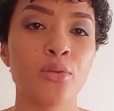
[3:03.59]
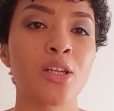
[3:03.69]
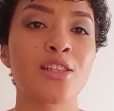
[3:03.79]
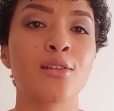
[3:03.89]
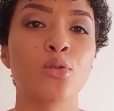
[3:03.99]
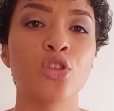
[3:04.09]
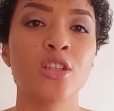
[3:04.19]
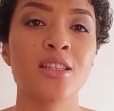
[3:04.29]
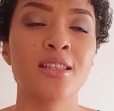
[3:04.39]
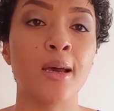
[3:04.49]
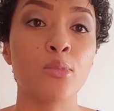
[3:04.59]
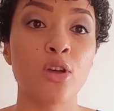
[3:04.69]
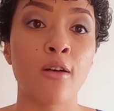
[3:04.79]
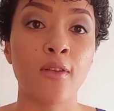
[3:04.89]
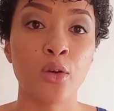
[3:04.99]
resolution in terms
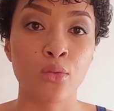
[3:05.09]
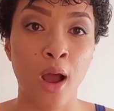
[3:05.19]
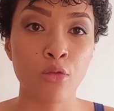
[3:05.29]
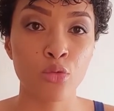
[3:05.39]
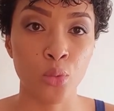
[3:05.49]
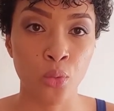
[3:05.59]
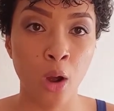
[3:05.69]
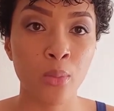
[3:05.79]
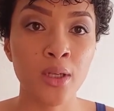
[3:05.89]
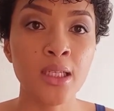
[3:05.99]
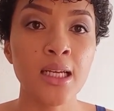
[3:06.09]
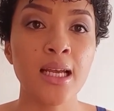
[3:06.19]
of a round robin.